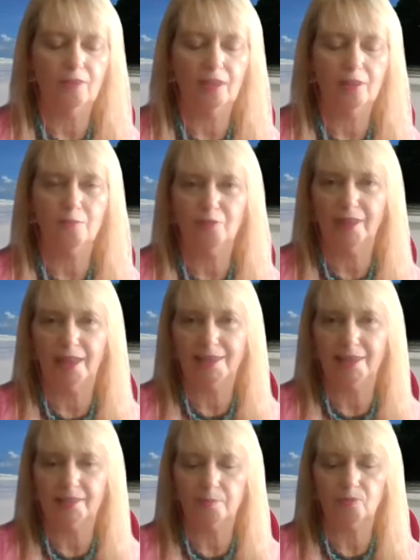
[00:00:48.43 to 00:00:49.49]
Thank you for
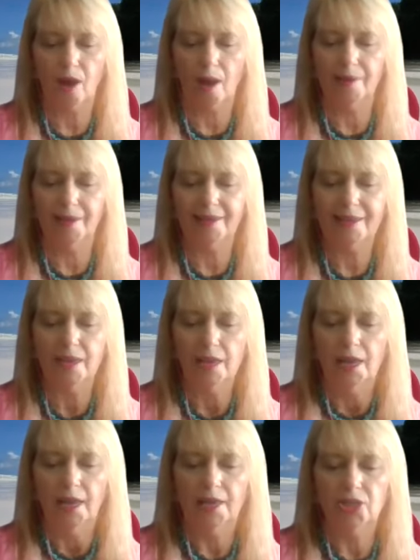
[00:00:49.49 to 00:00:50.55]
liking, subscribing,
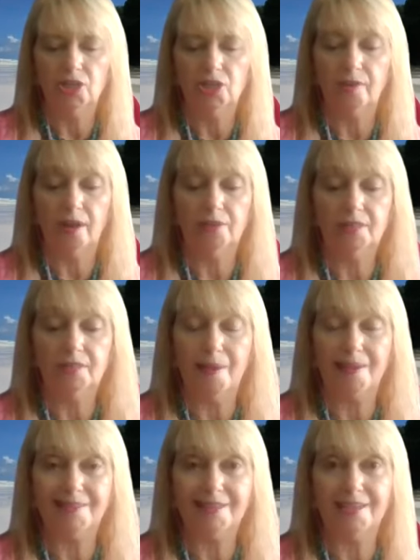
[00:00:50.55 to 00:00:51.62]
and sharing out this
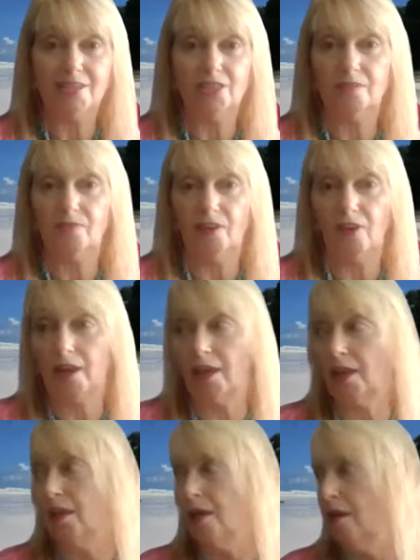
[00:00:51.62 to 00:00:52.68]
message. It's
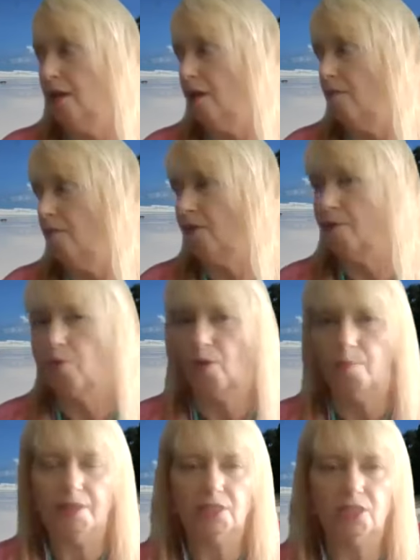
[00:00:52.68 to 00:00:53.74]
very, very
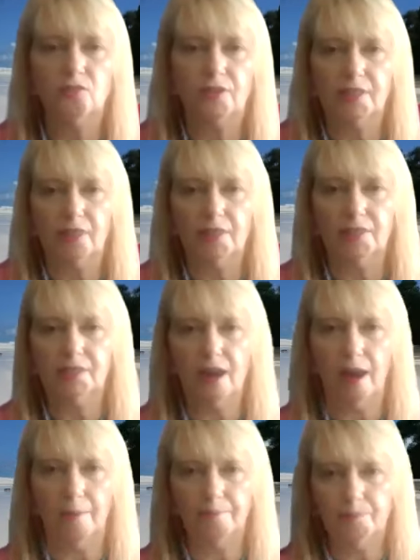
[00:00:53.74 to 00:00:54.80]
important message for us at this
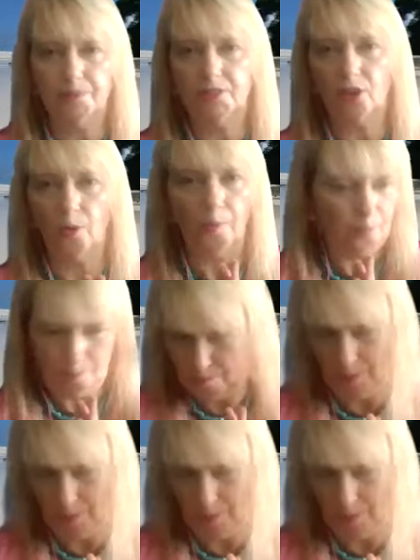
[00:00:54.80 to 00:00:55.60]
time. So